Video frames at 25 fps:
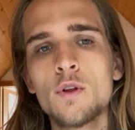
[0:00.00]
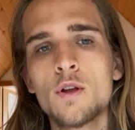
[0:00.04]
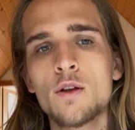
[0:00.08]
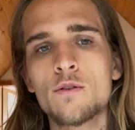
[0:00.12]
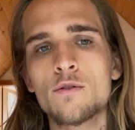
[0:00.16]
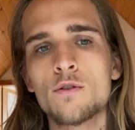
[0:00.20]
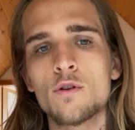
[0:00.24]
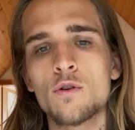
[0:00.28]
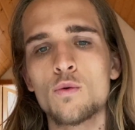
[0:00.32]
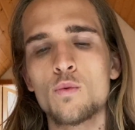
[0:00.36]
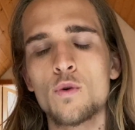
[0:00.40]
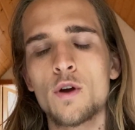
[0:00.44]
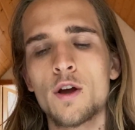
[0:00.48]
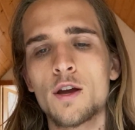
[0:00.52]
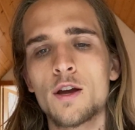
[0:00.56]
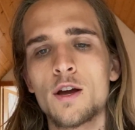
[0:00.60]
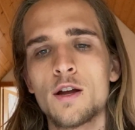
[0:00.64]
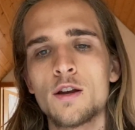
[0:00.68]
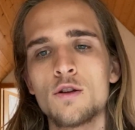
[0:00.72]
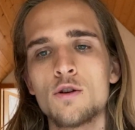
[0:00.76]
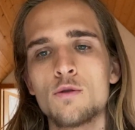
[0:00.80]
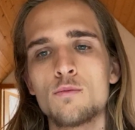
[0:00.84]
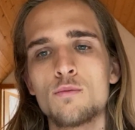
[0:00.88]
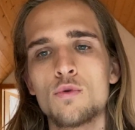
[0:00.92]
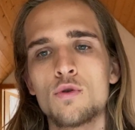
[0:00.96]
So where
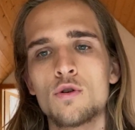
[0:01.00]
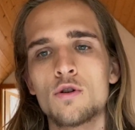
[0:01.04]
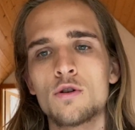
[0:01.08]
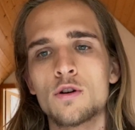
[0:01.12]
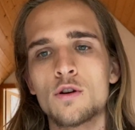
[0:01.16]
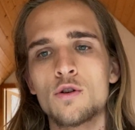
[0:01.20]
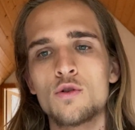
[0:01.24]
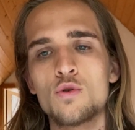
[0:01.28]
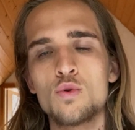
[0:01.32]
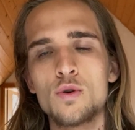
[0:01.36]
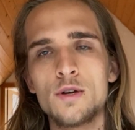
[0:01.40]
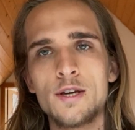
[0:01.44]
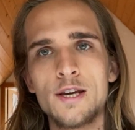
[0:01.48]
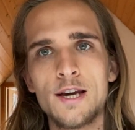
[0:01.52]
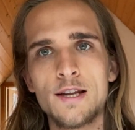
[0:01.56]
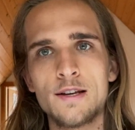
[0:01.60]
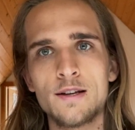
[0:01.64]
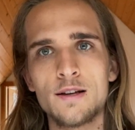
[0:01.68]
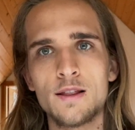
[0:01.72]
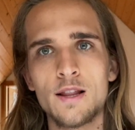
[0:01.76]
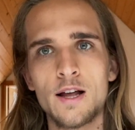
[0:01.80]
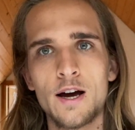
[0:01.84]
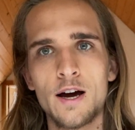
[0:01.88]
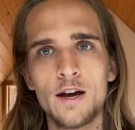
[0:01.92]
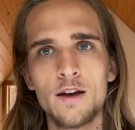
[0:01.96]
can you more create
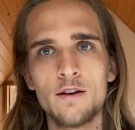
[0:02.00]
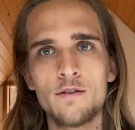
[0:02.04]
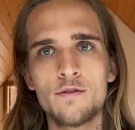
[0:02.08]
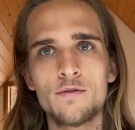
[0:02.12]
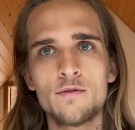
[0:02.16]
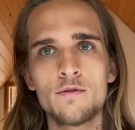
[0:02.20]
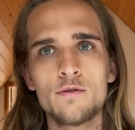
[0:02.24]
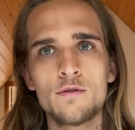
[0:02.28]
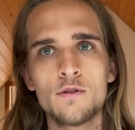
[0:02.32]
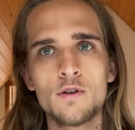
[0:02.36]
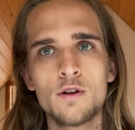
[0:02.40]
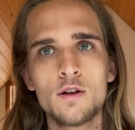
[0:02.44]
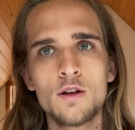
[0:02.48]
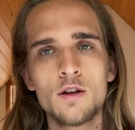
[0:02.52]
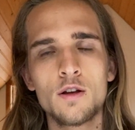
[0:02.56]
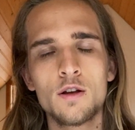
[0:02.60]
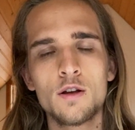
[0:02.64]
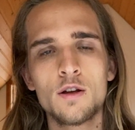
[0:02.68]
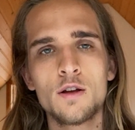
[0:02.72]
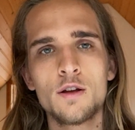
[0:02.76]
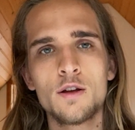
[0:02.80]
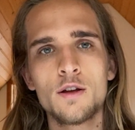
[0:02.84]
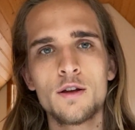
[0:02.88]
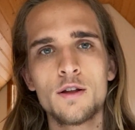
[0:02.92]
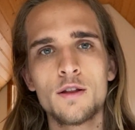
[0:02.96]
a life
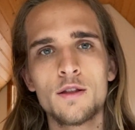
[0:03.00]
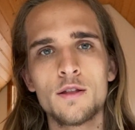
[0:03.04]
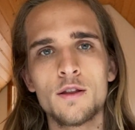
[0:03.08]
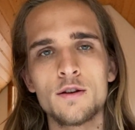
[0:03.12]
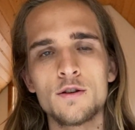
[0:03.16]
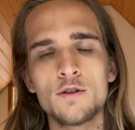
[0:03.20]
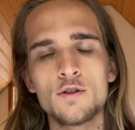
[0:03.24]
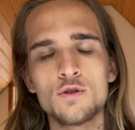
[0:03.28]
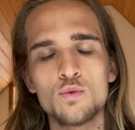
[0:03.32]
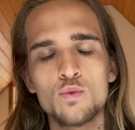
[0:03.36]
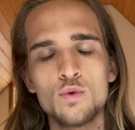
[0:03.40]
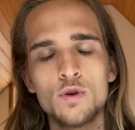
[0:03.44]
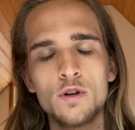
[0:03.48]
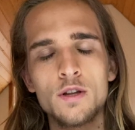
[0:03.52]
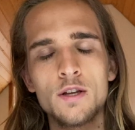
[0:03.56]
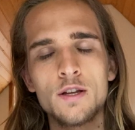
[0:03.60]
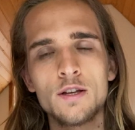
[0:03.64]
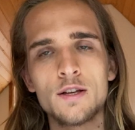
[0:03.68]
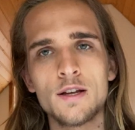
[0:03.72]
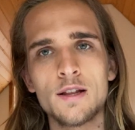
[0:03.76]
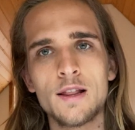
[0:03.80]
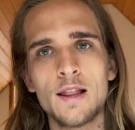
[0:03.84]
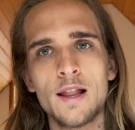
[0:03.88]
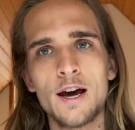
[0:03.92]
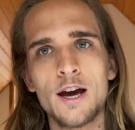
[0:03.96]
that is really
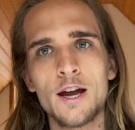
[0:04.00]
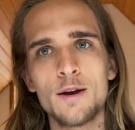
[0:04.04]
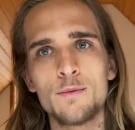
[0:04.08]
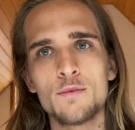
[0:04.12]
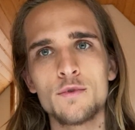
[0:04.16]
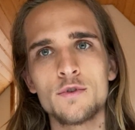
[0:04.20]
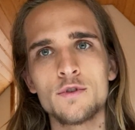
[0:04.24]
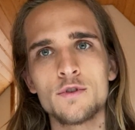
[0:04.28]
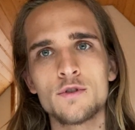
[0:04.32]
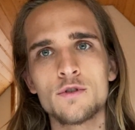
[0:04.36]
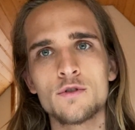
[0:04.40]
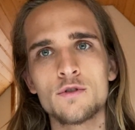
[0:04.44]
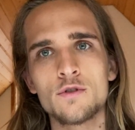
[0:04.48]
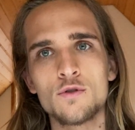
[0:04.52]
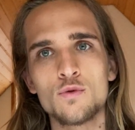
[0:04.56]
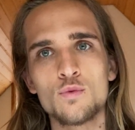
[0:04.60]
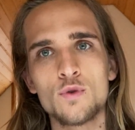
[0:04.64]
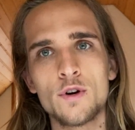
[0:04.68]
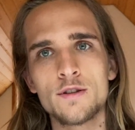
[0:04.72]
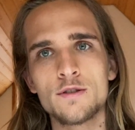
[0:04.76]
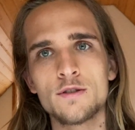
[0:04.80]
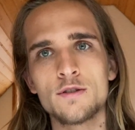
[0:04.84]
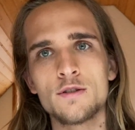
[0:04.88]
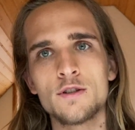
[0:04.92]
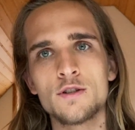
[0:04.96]
in alignment and
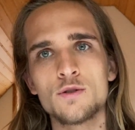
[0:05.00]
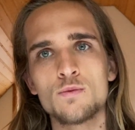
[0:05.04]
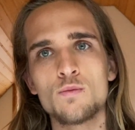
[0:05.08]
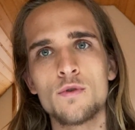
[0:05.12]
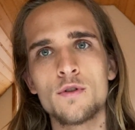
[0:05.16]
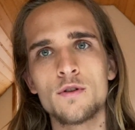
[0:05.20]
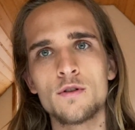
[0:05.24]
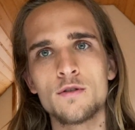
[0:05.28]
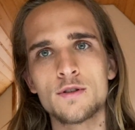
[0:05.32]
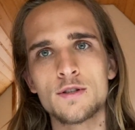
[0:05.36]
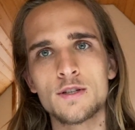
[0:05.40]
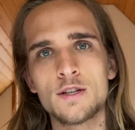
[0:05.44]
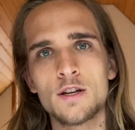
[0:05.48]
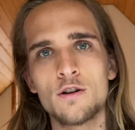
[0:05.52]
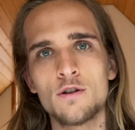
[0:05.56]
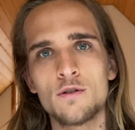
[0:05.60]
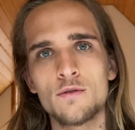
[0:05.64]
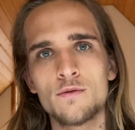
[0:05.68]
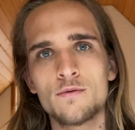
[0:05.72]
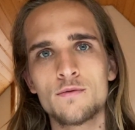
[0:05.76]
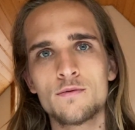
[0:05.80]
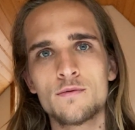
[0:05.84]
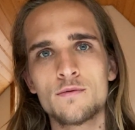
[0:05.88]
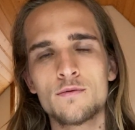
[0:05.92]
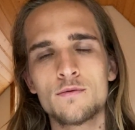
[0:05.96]
resonance with
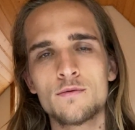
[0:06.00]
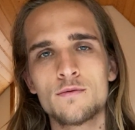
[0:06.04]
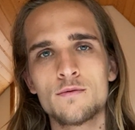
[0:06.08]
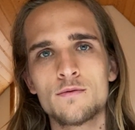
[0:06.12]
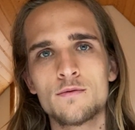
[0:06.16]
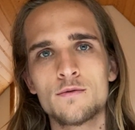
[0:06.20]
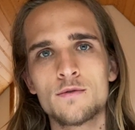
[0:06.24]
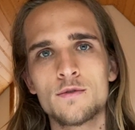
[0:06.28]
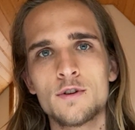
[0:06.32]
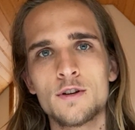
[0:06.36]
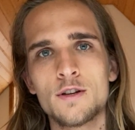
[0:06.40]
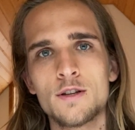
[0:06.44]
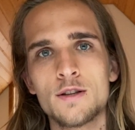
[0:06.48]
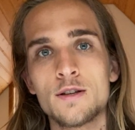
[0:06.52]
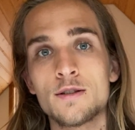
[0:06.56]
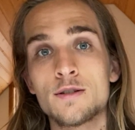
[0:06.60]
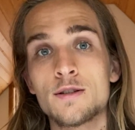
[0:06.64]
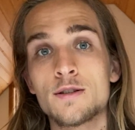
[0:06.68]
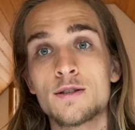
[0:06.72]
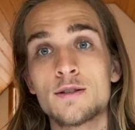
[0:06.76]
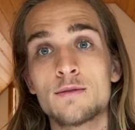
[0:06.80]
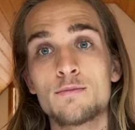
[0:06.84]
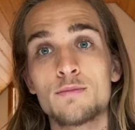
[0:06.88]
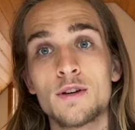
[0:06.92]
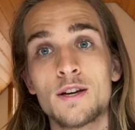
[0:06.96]
yourself? And this
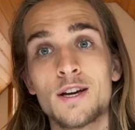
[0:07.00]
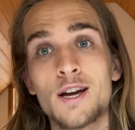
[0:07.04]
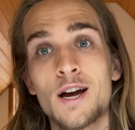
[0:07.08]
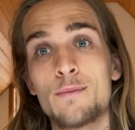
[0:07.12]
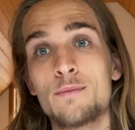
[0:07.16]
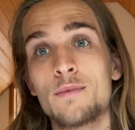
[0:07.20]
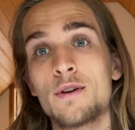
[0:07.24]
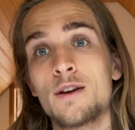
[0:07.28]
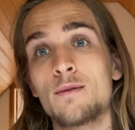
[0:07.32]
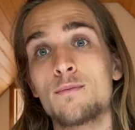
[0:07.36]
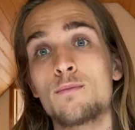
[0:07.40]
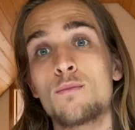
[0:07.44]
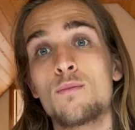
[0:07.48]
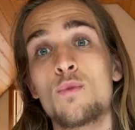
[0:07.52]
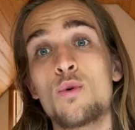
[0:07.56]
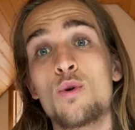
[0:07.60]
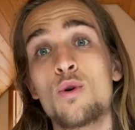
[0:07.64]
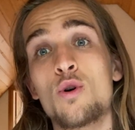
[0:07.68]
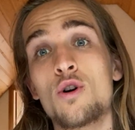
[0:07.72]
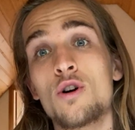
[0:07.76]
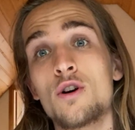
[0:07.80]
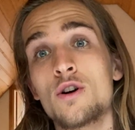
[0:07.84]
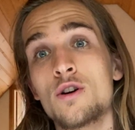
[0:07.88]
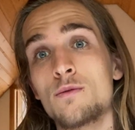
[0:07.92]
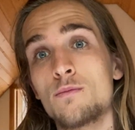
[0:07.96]
is becoming
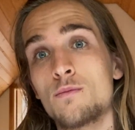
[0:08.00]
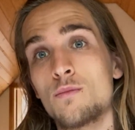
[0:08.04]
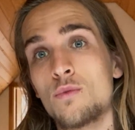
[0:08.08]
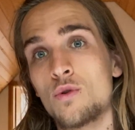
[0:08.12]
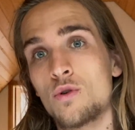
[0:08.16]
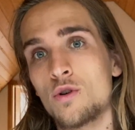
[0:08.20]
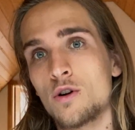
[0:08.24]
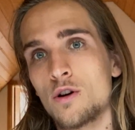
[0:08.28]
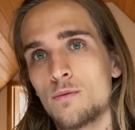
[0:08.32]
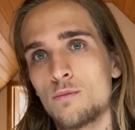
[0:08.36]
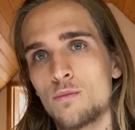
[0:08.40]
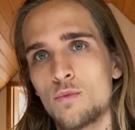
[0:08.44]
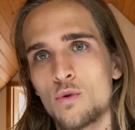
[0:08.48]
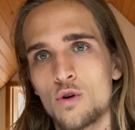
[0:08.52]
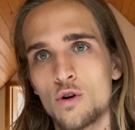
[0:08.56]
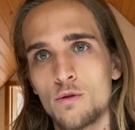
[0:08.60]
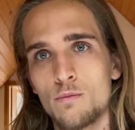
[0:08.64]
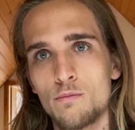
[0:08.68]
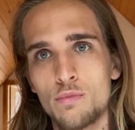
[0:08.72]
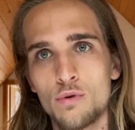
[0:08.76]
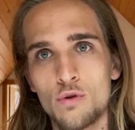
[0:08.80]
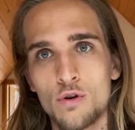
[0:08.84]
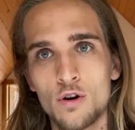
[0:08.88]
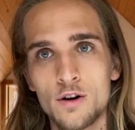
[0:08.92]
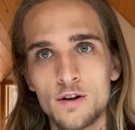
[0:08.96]
more and more and more
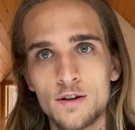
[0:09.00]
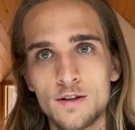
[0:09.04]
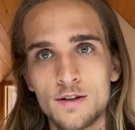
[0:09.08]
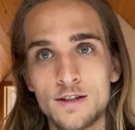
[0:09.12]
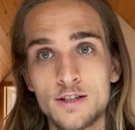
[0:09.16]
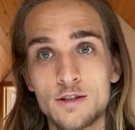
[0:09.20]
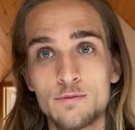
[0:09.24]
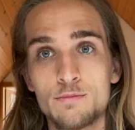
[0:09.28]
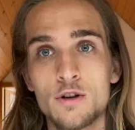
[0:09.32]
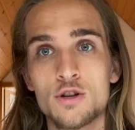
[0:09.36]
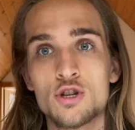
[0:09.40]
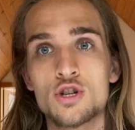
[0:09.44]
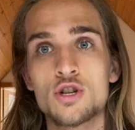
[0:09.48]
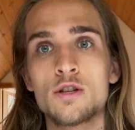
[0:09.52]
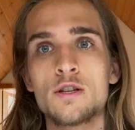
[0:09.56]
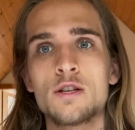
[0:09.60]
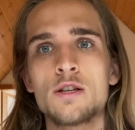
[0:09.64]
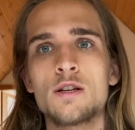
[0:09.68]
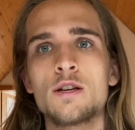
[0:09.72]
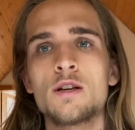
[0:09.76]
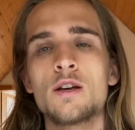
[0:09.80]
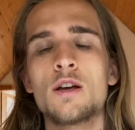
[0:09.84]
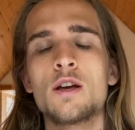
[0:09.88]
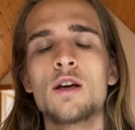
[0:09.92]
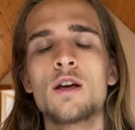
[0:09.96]
important,
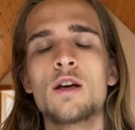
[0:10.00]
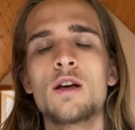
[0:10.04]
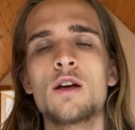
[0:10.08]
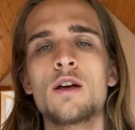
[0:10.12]
especially